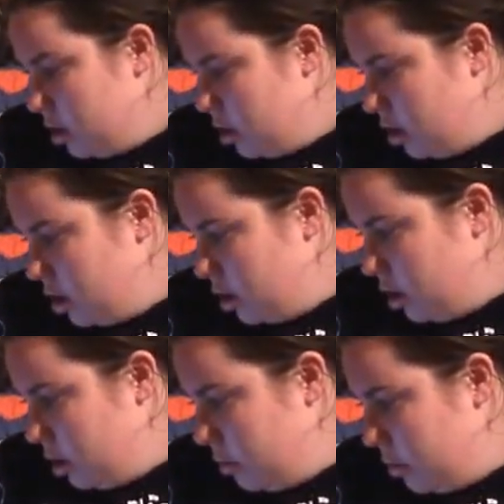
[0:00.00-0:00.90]

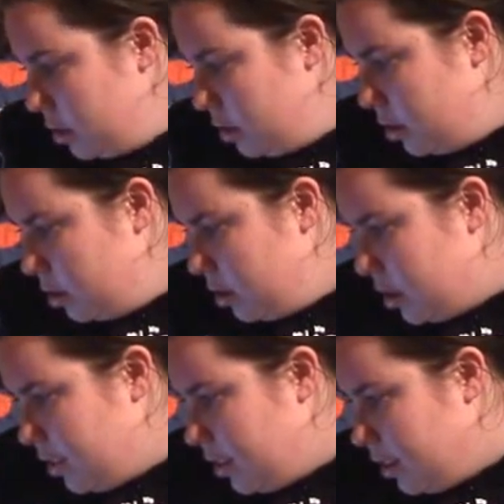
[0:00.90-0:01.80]
Um,
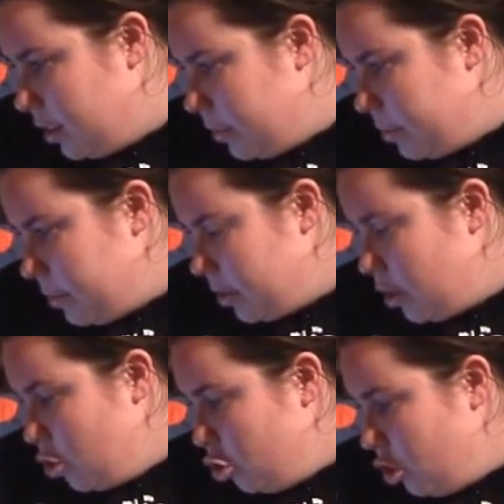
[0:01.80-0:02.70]
let's see.
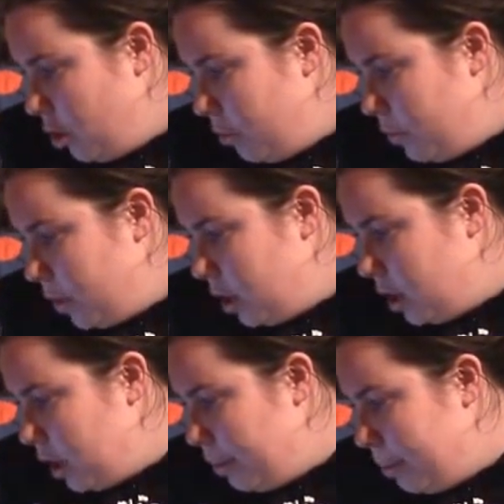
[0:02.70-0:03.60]
Do you feel
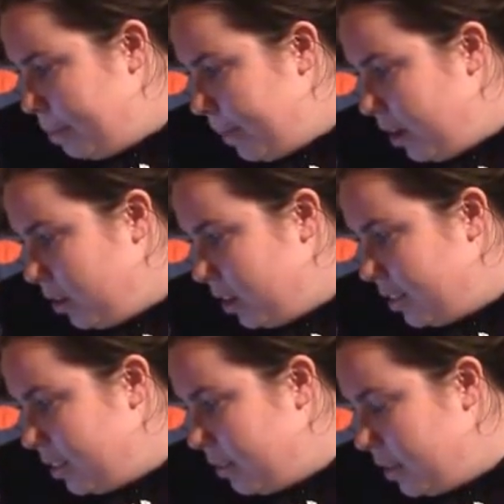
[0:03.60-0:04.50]

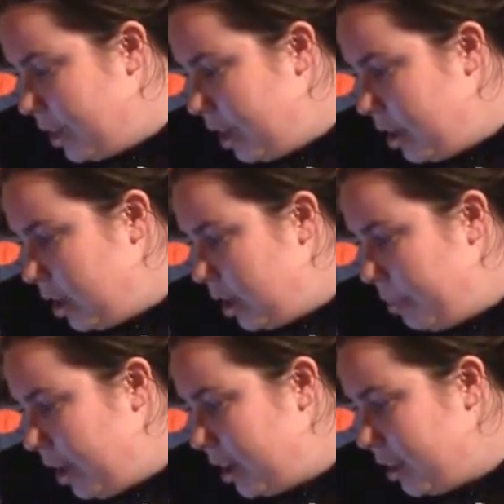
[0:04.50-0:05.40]
embarrassed if you get a
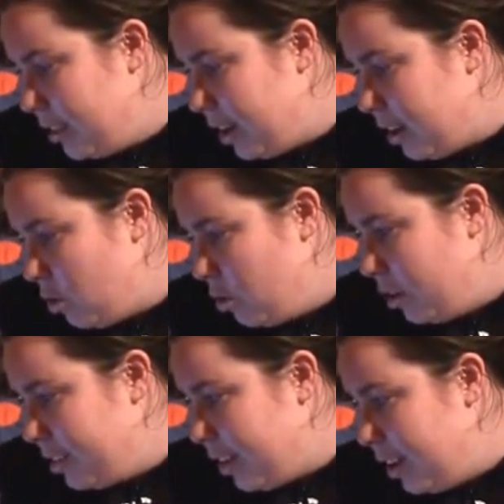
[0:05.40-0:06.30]
panic attack or
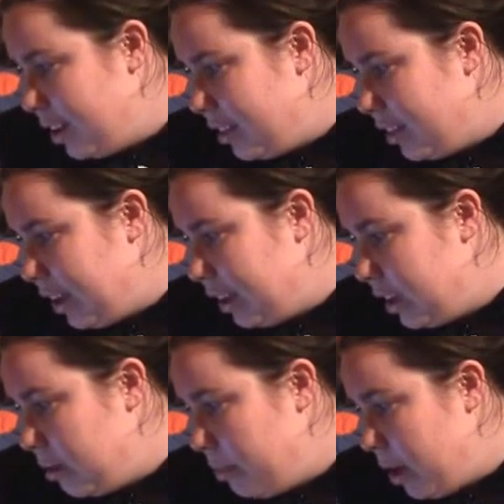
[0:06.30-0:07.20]
anxiety attack
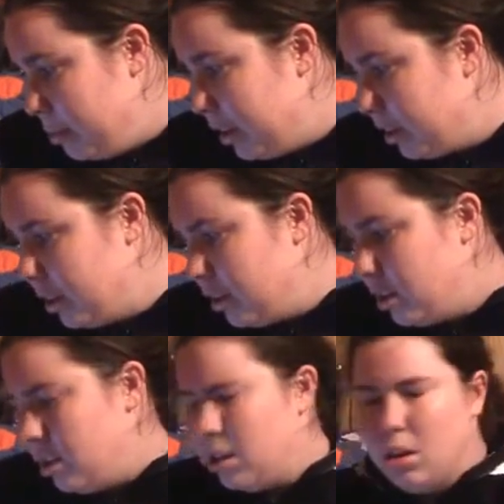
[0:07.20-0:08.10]
in public?
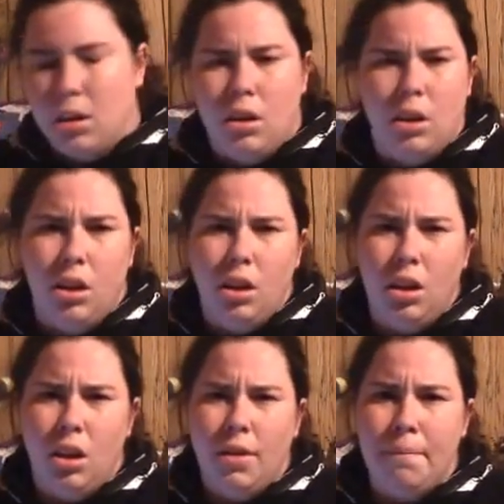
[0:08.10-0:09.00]

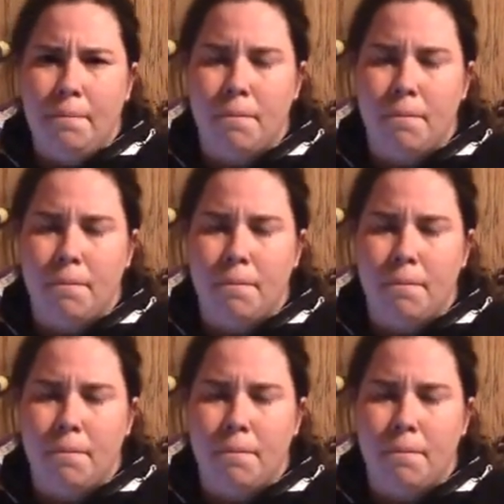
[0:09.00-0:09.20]
Um,